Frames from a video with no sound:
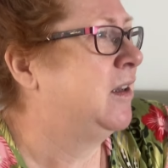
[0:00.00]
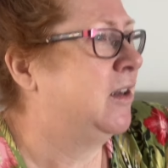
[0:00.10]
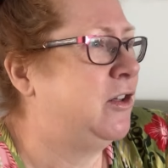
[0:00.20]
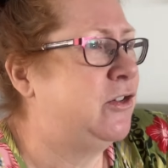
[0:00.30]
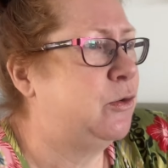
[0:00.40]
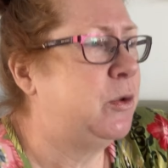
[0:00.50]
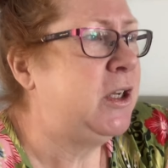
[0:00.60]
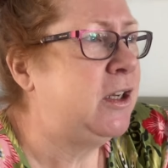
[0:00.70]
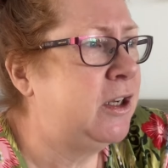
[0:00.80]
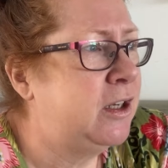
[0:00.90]
I used to
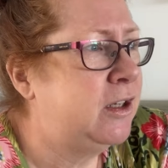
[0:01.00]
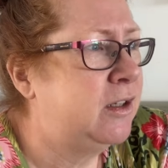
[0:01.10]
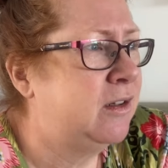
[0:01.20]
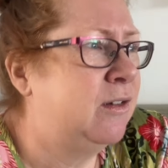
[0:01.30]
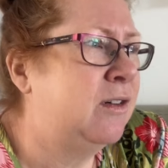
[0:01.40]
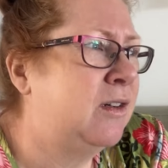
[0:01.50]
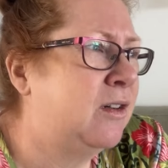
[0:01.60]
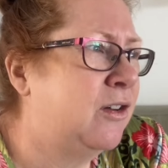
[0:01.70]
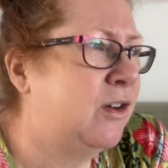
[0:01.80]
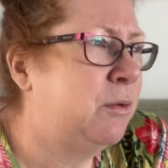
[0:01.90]
read. Oh, I
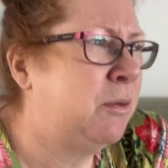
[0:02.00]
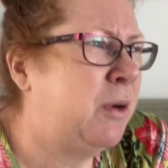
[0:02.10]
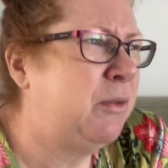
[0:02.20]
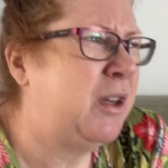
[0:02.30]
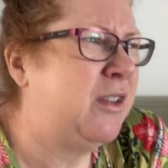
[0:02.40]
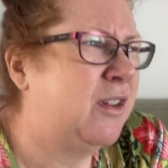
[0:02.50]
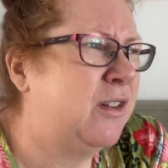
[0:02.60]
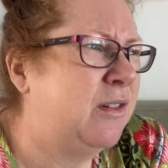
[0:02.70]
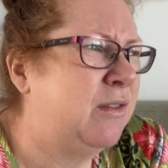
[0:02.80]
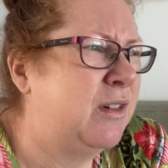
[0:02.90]
kind of might read
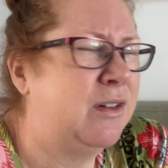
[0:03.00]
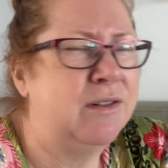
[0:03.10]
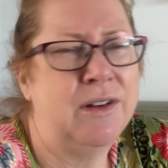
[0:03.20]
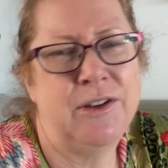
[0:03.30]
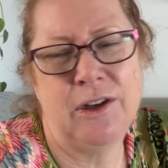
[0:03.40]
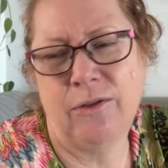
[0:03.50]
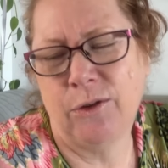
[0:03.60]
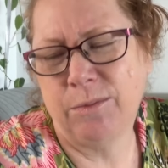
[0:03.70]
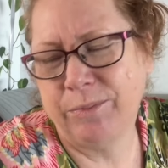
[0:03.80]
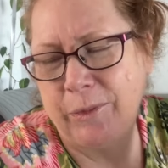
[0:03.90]
though. No, I think I'll,
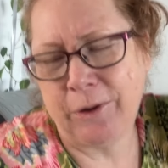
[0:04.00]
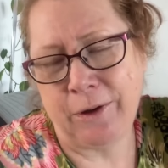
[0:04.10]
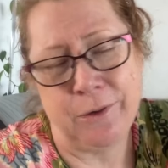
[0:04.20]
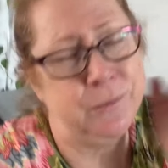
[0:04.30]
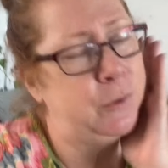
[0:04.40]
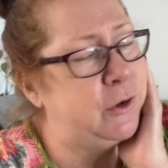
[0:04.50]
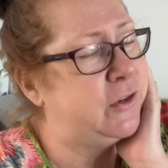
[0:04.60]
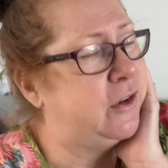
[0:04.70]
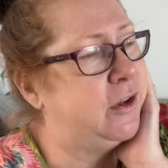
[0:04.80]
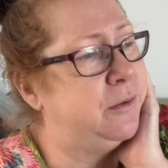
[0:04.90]
I don't know. We'll
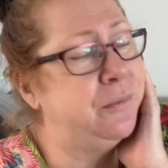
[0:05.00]
decide.